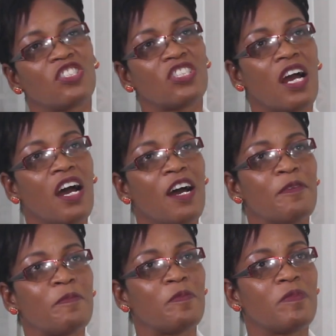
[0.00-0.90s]
much,
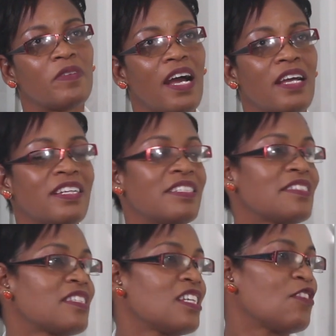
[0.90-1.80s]
it
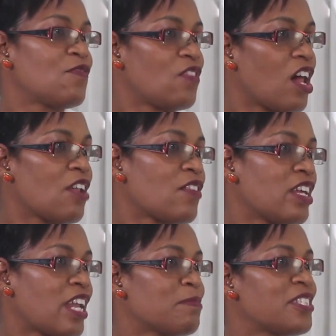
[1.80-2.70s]
is still
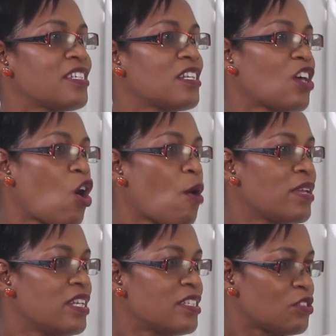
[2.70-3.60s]
evolving. I'm still
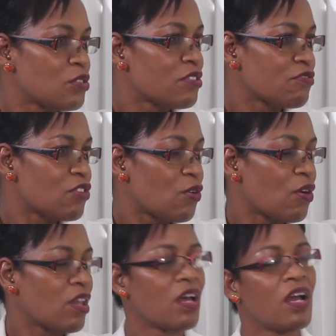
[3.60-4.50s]
coming into the
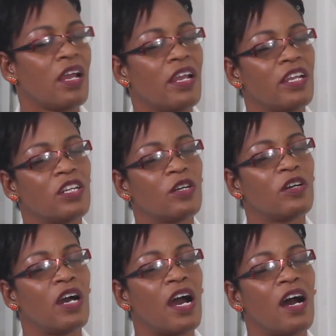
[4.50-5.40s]
role. You
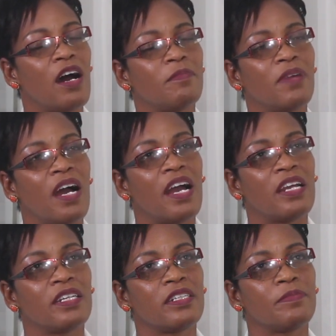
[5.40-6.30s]
know,
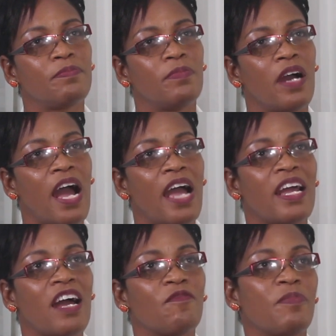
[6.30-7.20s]
I
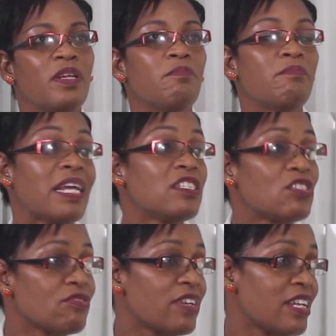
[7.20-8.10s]
have been
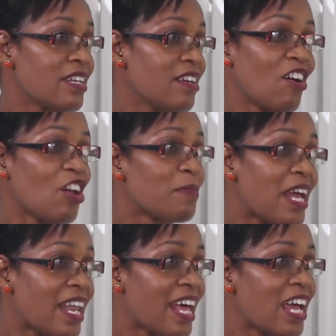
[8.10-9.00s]
mentoring all
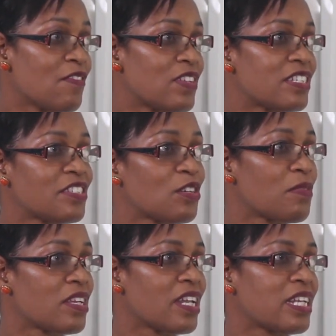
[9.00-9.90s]
my life. It is
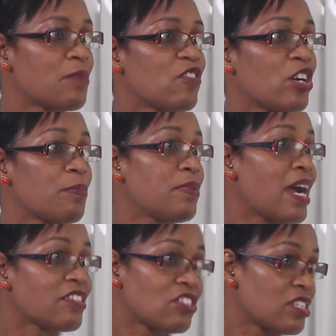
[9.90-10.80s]
something that I'm very
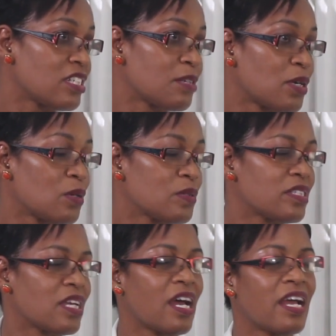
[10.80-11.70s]
passionate about.
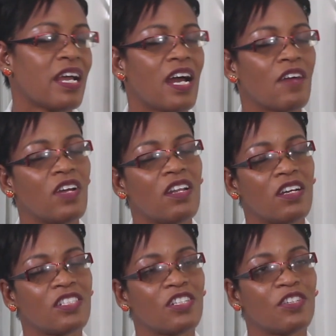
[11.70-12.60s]
I have a
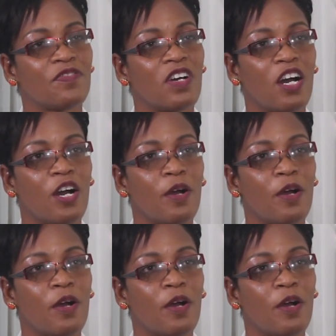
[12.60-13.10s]
lot of,